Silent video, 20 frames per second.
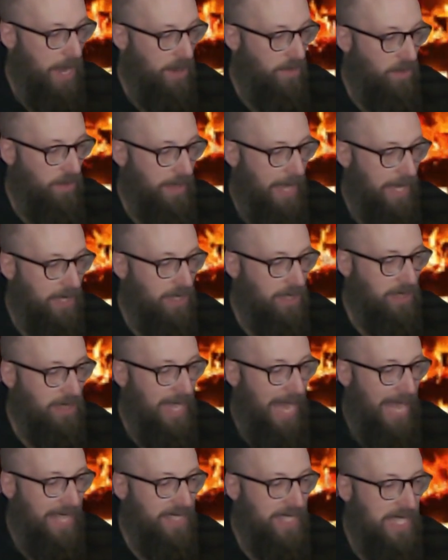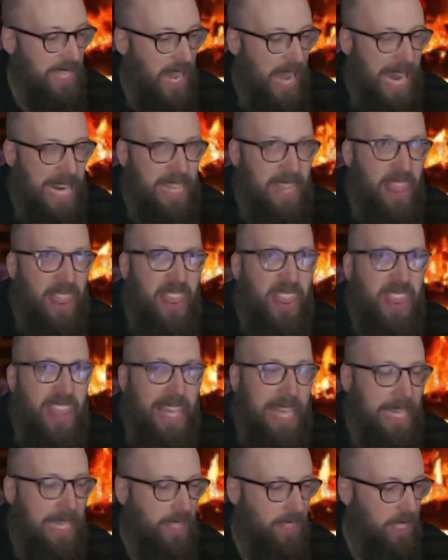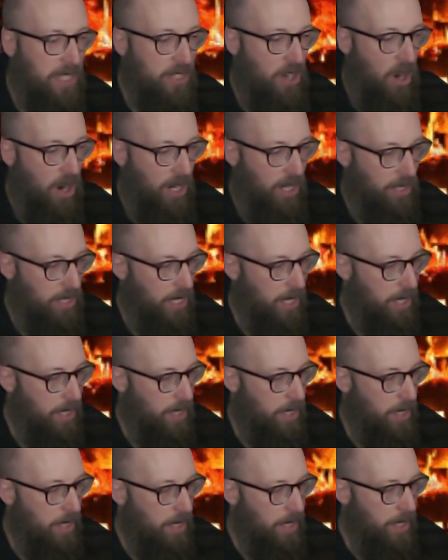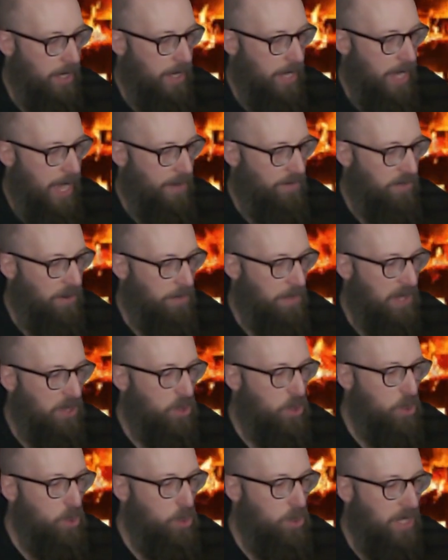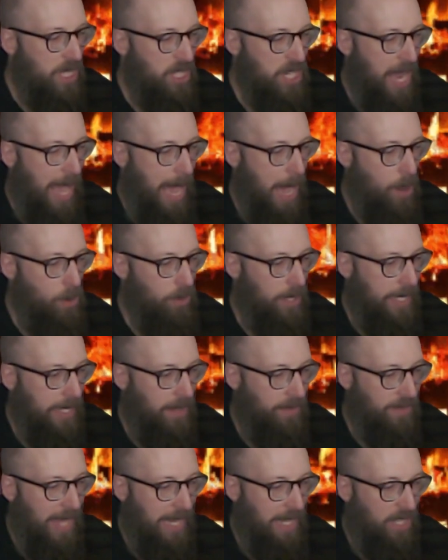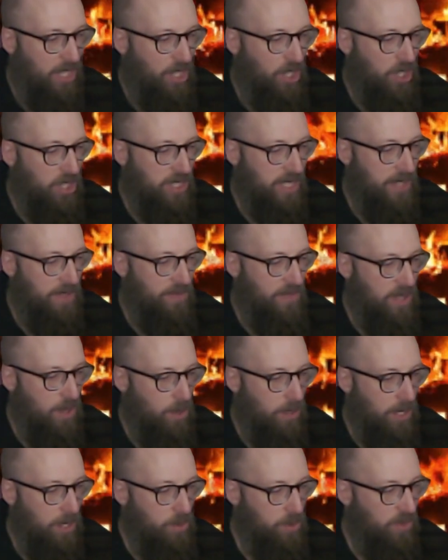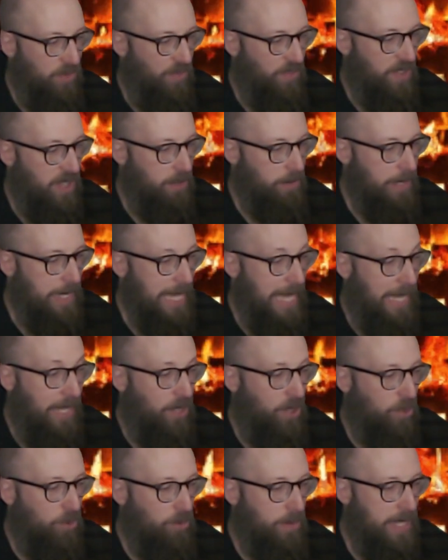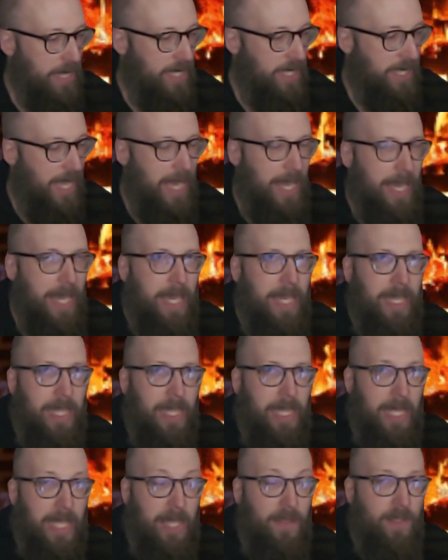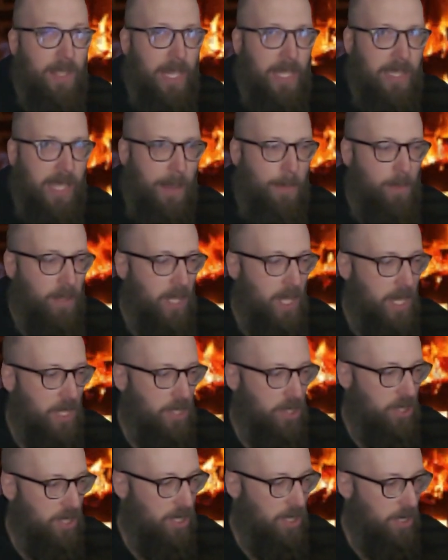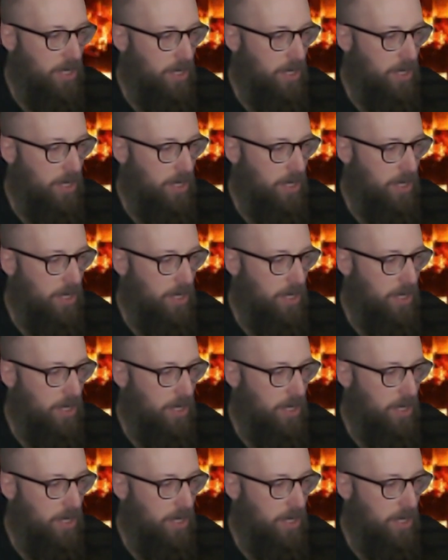from that glassy-eyed thing in the dark, and from the ghoulish howling of that accursed viola whose fury increased even as I plunged.